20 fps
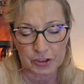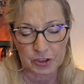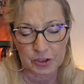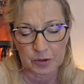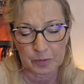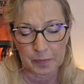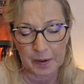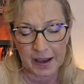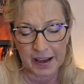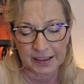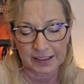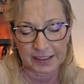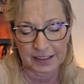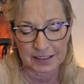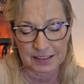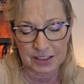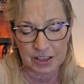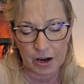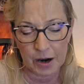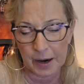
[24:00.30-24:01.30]
you back in
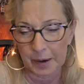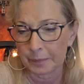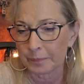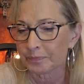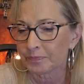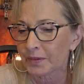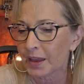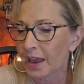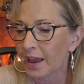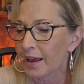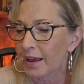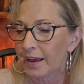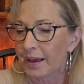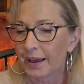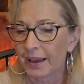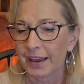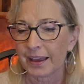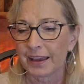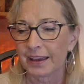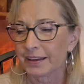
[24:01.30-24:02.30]
time.
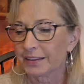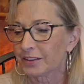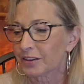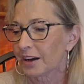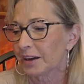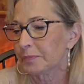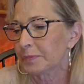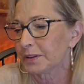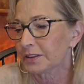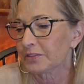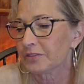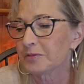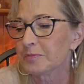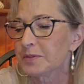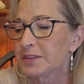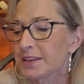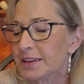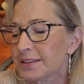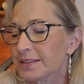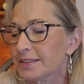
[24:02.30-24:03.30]
And I picked from
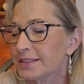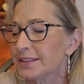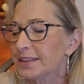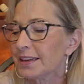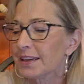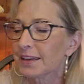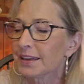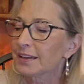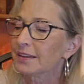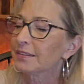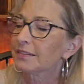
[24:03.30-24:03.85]
Scentsy